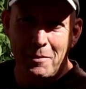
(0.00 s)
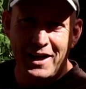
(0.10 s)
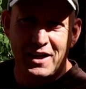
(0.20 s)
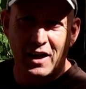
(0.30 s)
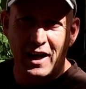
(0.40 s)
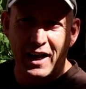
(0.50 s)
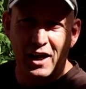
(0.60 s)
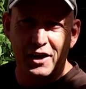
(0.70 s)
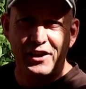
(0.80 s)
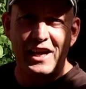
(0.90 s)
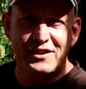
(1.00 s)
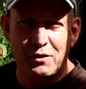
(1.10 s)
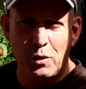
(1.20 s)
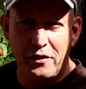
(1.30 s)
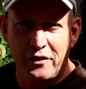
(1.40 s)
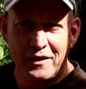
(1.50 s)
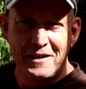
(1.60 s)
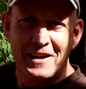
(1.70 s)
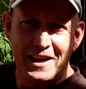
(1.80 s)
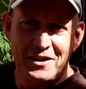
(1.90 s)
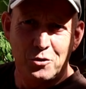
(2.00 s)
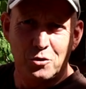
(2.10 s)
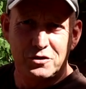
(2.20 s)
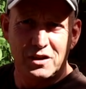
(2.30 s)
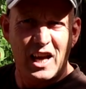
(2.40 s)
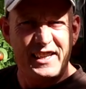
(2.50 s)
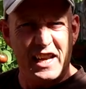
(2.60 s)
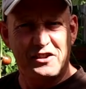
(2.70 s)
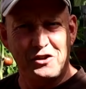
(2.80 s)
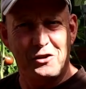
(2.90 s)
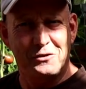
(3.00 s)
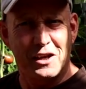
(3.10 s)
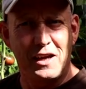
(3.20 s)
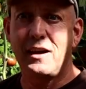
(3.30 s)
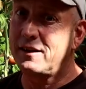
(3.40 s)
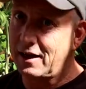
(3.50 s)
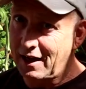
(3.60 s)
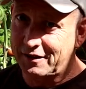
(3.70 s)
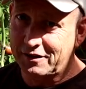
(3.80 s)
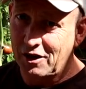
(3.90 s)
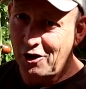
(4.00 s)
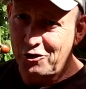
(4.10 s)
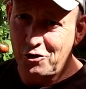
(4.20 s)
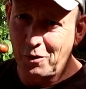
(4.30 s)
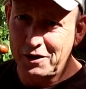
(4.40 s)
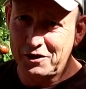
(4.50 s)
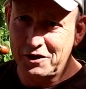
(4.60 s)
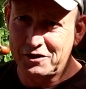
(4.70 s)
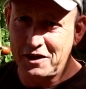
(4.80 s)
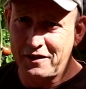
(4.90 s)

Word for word: to make a, a, a desk with indoors. A desk, you say? Yes. You wait till you see